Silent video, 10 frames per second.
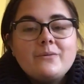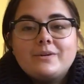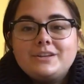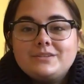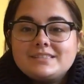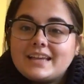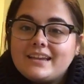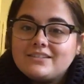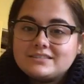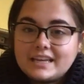When you say
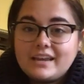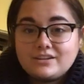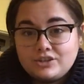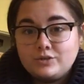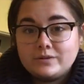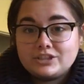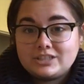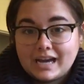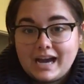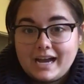it'll take too much
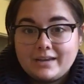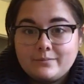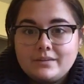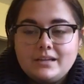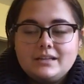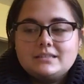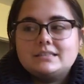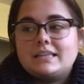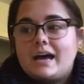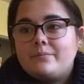time,
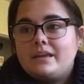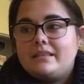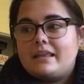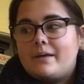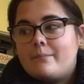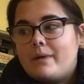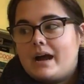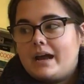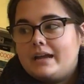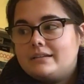does that mean that
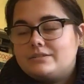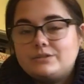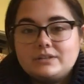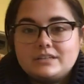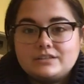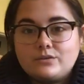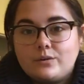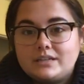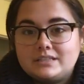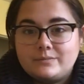my student is
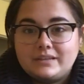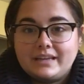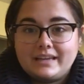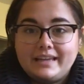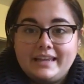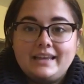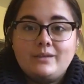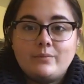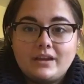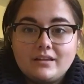going to be like a
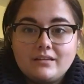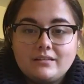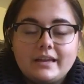guinea pig?